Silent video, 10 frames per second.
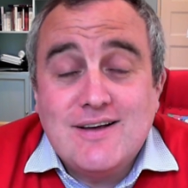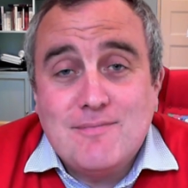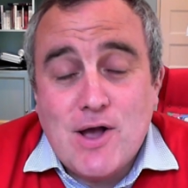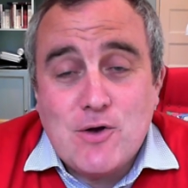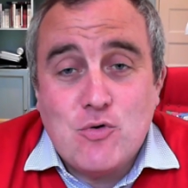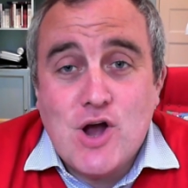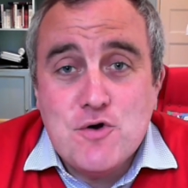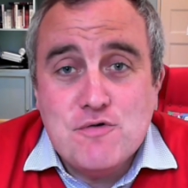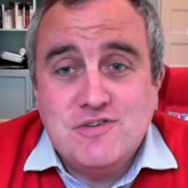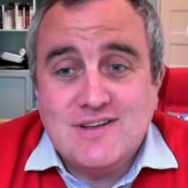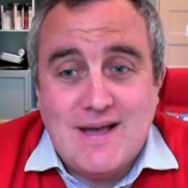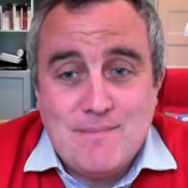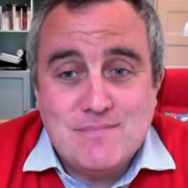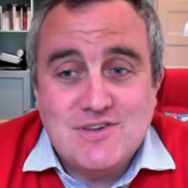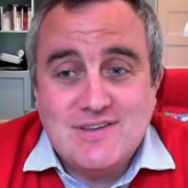Michael Gove's
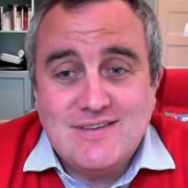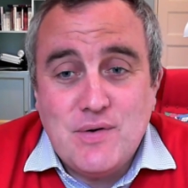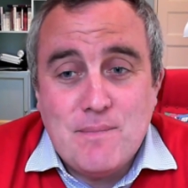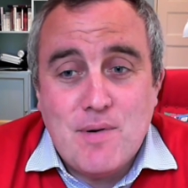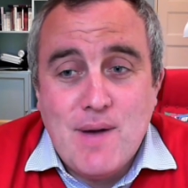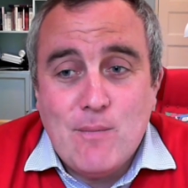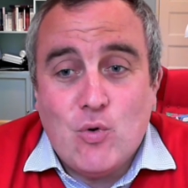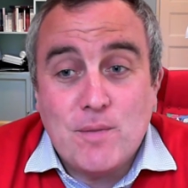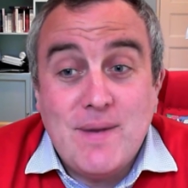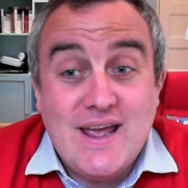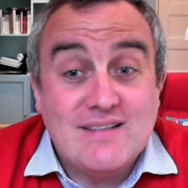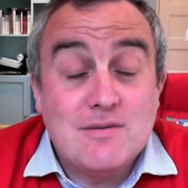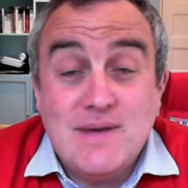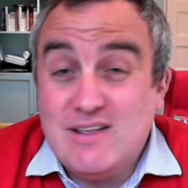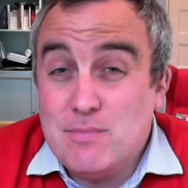attempts to implement what appeared to
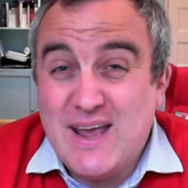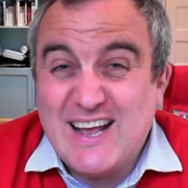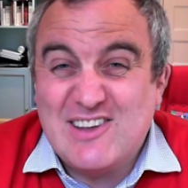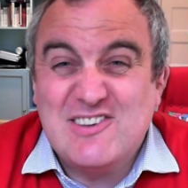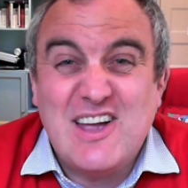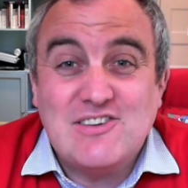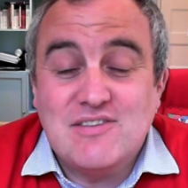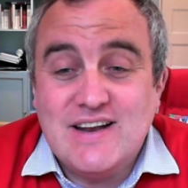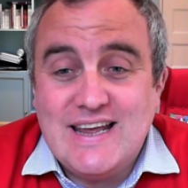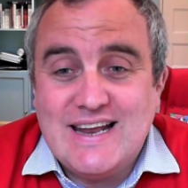me to be an excessively